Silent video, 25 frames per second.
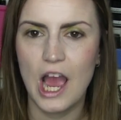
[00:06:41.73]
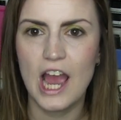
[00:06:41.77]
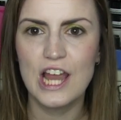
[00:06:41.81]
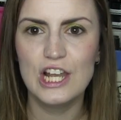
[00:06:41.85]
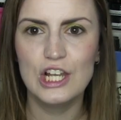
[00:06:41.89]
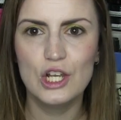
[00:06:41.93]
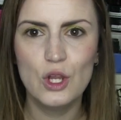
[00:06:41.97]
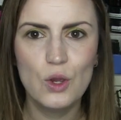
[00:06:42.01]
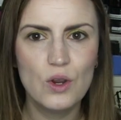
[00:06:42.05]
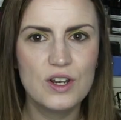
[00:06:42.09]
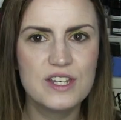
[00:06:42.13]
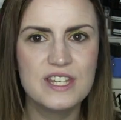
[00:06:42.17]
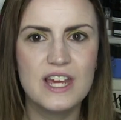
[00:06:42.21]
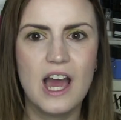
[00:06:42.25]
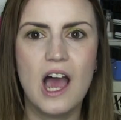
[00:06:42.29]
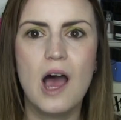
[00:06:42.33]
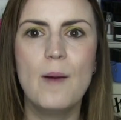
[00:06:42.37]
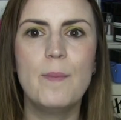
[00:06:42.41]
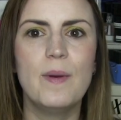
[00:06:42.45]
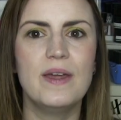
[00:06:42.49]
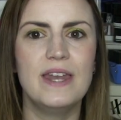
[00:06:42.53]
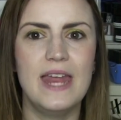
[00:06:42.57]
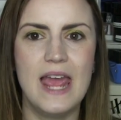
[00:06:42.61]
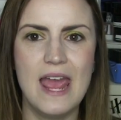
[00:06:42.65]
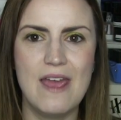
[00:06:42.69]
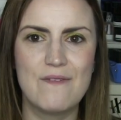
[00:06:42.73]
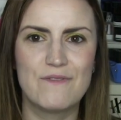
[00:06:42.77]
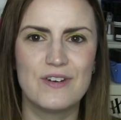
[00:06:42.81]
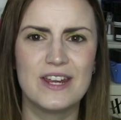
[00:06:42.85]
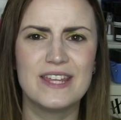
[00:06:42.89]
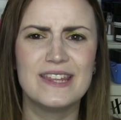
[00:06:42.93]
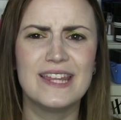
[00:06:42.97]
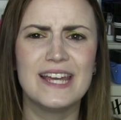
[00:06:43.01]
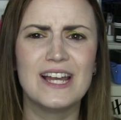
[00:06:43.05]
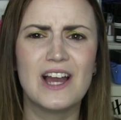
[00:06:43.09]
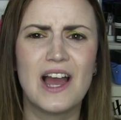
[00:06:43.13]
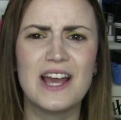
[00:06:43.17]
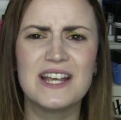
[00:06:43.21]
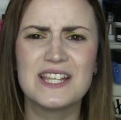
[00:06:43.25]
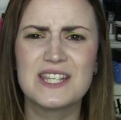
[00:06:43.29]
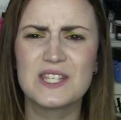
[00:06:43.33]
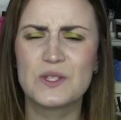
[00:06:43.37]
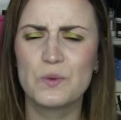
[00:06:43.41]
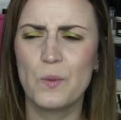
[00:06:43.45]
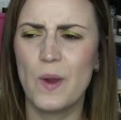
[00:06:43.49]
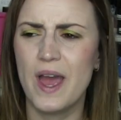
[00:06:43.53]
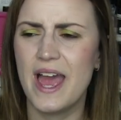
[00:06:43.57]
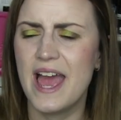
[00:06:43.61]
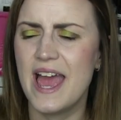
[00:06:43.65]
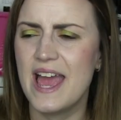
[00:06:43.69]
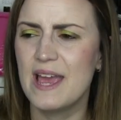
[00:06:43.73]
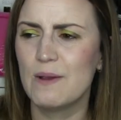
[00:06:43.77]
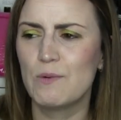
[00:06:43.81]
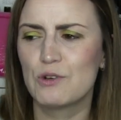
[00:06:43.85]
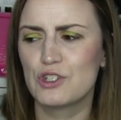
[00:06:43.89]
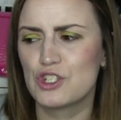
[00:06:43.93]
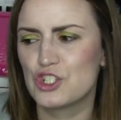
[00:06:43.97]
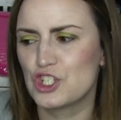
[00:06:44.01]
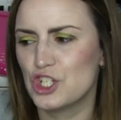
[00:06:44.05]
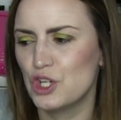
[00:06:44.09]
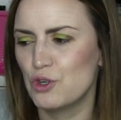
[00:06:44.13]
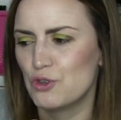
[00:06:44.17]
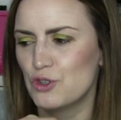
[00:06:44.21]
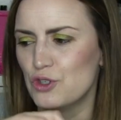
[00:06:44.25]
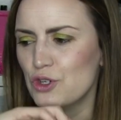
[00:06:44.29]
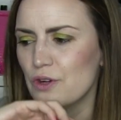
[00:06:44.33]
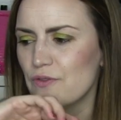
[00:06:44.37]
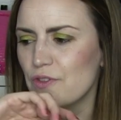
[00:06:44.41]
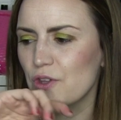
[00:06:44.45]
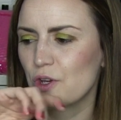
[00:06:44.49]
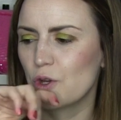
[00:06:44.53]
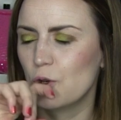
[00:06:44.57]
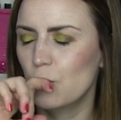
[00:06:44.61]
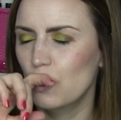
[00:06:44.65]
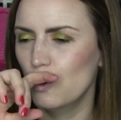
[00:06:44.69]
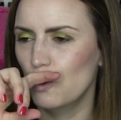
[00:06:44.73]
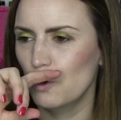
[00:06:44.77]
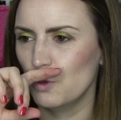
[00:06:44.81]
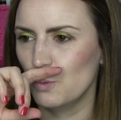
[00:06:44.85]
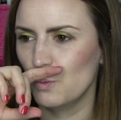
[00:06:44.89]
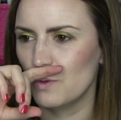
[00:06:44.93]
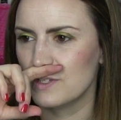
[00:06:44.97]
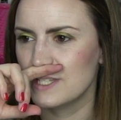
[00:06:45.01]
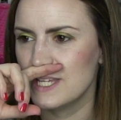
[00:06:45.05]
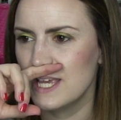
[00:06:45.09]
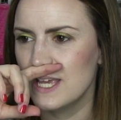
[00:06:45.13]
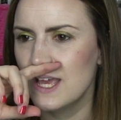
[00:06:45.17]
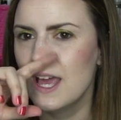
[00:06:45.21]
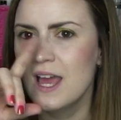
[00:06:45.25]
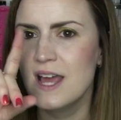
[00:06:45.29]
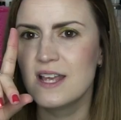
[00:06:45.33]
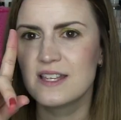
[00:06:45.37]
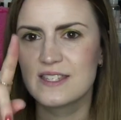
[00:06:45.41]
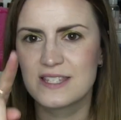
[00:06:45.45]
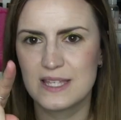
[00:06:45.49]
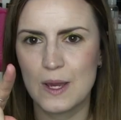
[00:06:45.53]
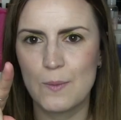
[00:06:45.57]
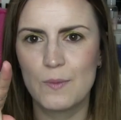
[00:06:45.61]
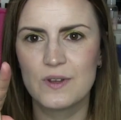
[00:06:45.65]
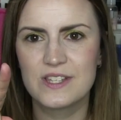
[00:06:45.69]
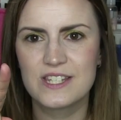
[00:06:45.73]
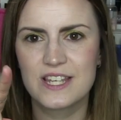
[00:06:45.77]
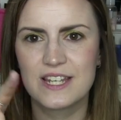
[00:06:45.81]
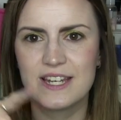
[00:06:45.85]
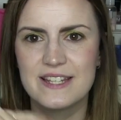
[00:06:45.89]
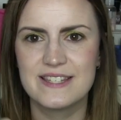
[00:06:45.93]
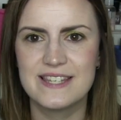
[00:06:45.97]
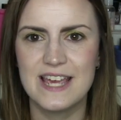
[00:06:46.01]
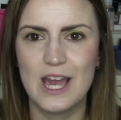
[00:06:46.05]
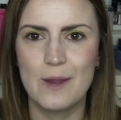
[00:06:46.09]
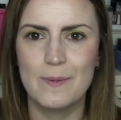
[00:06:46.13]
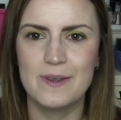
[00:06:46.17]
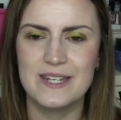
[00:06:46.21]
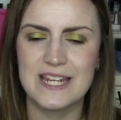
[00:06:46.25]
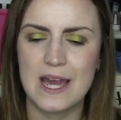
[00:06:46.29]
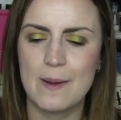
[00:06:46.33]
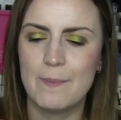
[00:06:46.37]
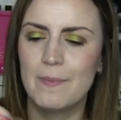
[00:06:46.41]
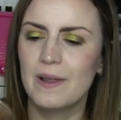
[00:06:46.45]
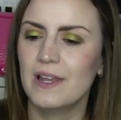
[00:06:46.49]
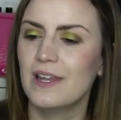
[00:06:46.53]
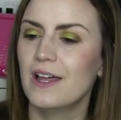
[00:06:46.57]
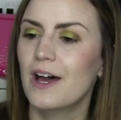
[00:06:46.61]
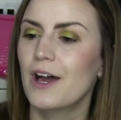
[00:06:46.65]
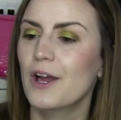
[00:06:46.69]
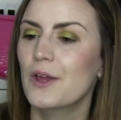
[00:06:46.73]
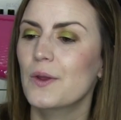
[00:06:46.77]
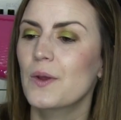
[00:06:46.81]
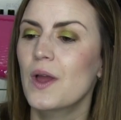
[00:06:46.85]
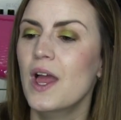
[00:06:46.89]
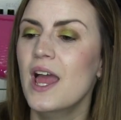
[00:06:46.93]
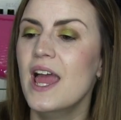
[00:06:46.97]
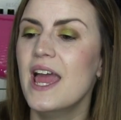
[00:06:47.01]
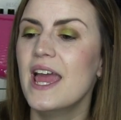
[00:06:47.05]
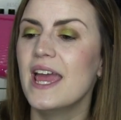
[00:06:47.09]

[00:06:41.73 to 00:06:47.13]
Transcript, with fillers: I looked it up and everything, I swear. It wasn't Children of the Corn, was it? Someone's going to tell me down below.